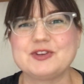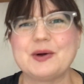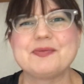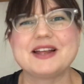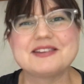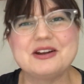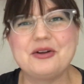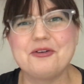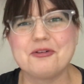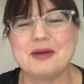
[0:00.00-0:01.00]
So that's going
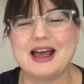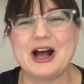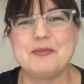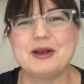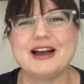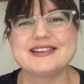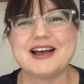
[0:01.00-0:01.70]
to do it for me. I hope you guys